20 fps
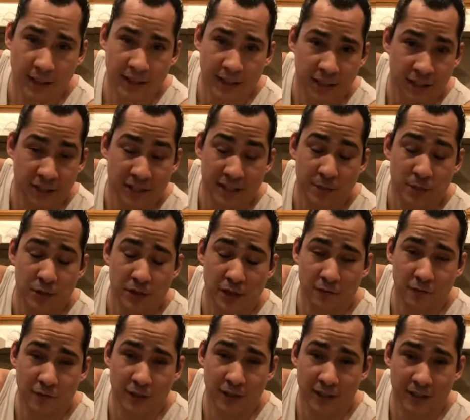then you dip stuff
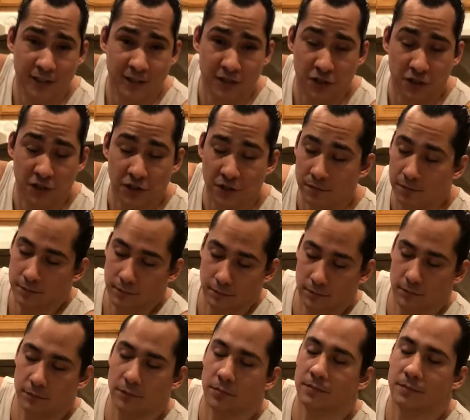in it. It's just
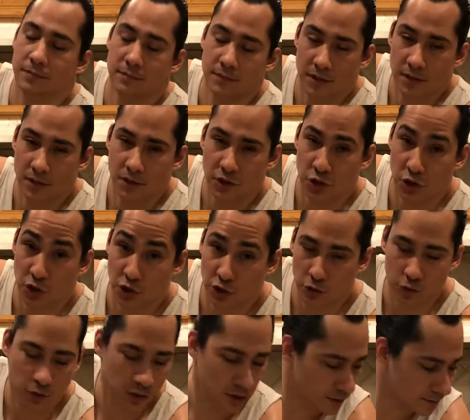so
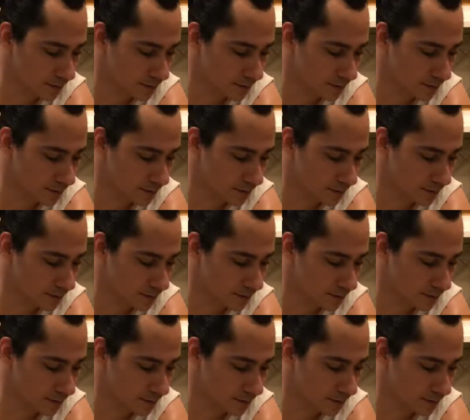good.